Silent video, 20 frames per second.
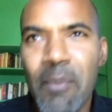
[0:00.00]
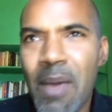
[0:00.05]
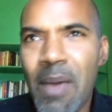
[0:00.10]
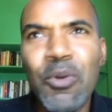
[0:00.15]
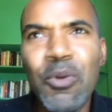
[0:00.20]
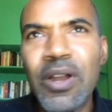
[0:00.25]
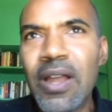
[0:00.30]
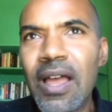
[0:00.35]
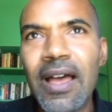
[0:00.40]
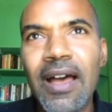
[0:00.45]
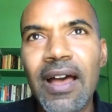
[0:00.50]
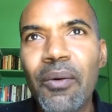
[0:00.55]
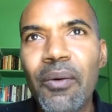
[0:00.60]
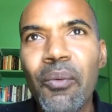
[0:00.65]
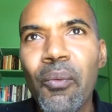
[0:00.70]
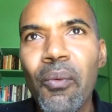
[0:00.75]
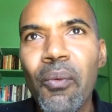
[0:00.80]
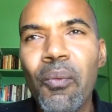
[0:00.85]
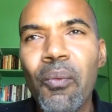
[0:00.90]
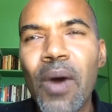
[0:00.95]
I remember
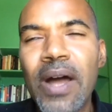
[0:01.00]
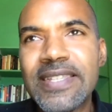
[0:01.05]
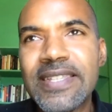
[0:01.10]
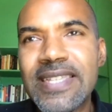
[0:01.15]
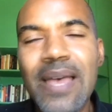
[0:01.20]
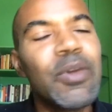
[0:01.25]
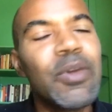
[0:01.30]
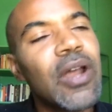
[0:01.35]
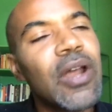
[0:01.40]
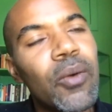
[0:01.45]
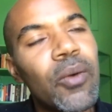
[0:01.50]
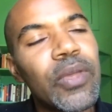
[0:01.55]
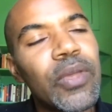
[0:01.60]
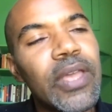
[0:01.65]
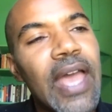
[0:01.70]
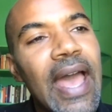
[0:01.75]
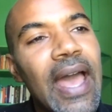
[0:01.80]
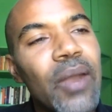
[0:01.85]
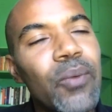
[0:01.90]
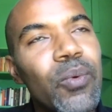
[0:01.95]
uh, one seminar
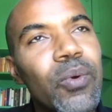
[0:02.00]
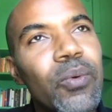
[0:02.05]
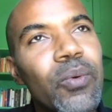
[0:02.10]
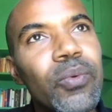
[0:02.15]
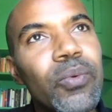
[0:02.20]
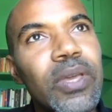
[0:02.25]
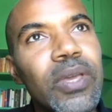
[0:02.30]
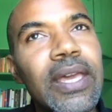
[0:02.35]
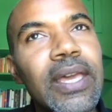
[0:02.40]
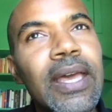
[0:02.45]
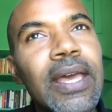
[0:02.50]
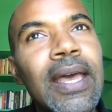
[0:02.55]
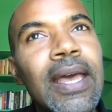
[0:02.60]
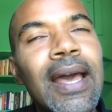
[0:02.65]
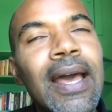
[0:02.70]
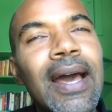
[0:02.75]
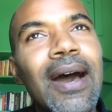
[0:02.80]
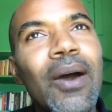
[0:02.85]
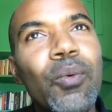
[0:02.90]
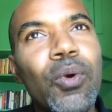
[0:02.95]
we had where we
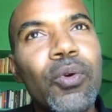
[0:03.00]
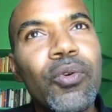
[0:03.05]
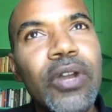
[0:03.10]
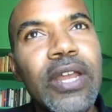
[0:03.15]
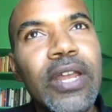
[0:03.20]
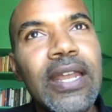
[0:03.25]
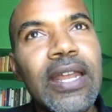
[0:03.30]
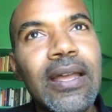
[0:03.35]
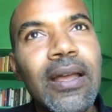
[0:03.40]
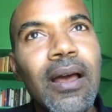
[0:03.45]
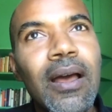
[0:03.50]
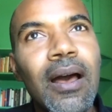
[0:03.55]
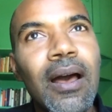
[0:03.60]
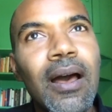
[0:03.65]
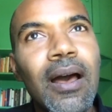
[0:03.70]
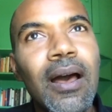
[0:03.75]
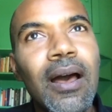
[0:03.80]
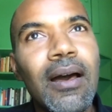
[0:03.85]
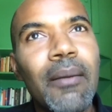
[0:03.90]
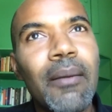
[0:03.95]
uh, were reading uh,